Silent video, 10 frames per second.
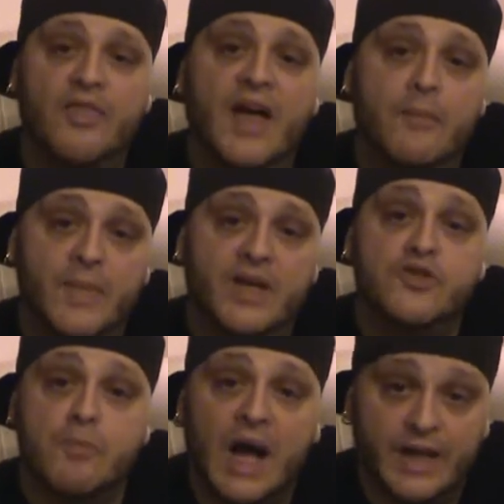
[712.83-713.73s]
that
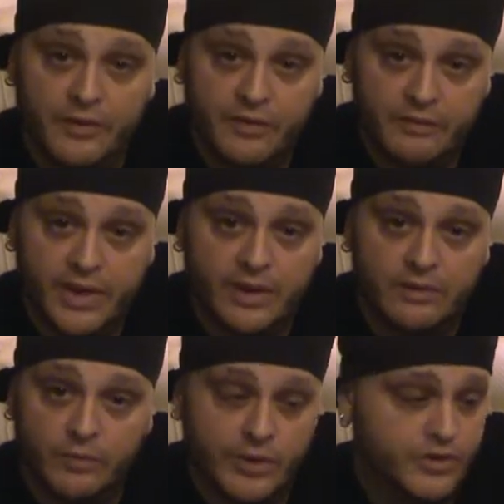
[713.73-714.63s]
means minor 3,
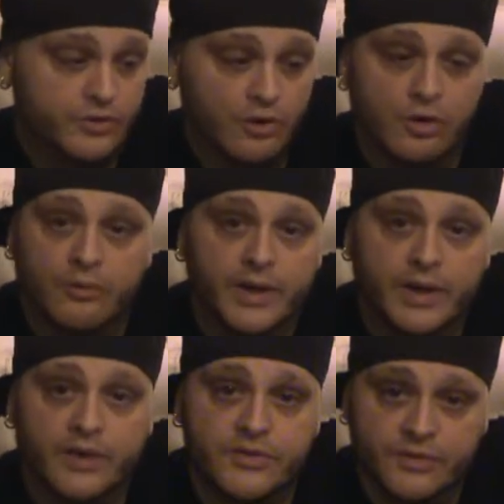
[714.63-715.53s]
which you know
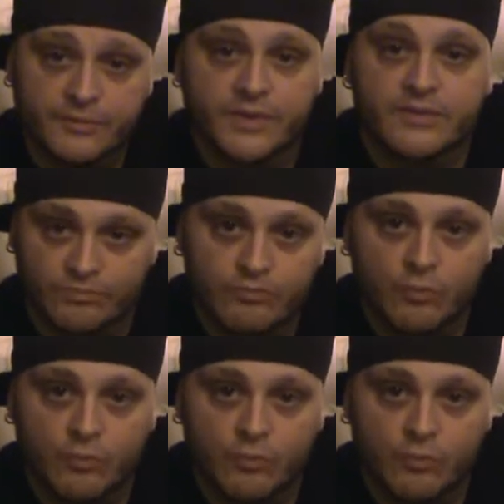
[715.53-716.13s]
already because you've been